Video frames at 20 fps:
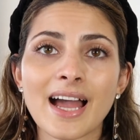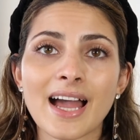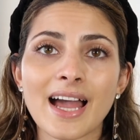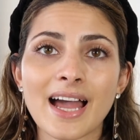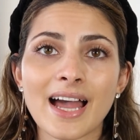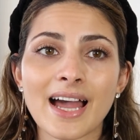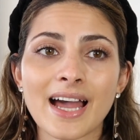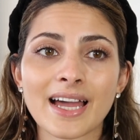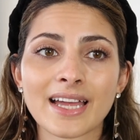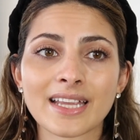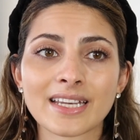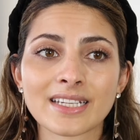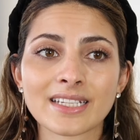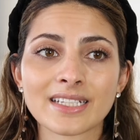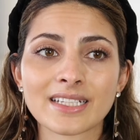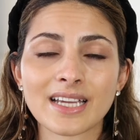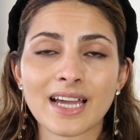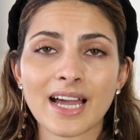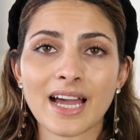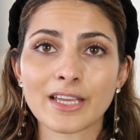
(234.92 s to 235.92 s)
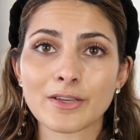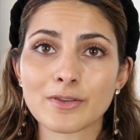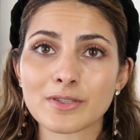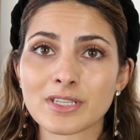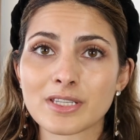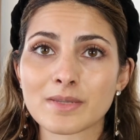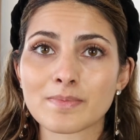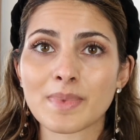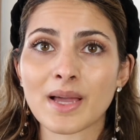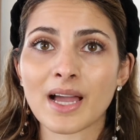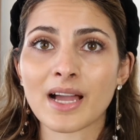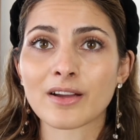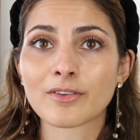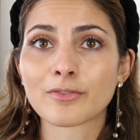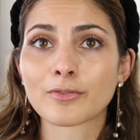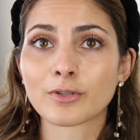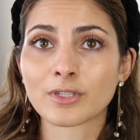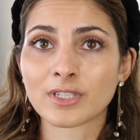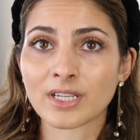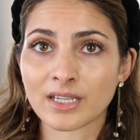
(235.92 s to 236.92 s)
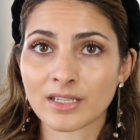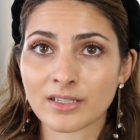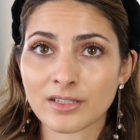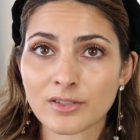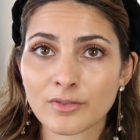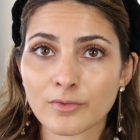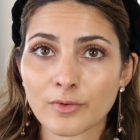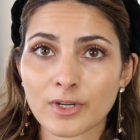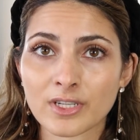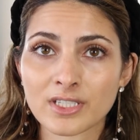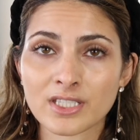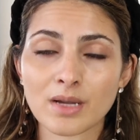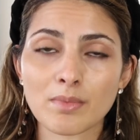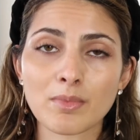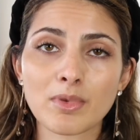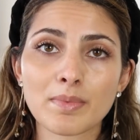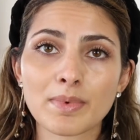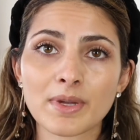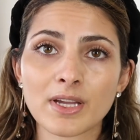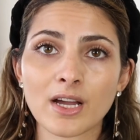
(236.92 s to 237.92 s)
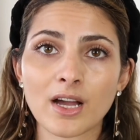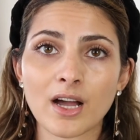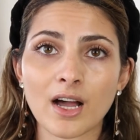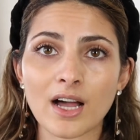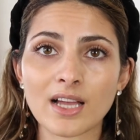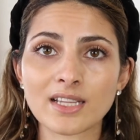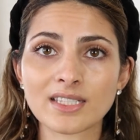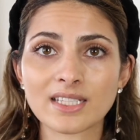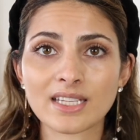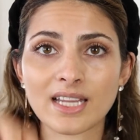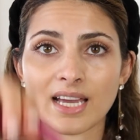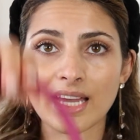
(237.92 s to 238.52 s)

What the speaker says: And I use this bag for dinners, for example, because it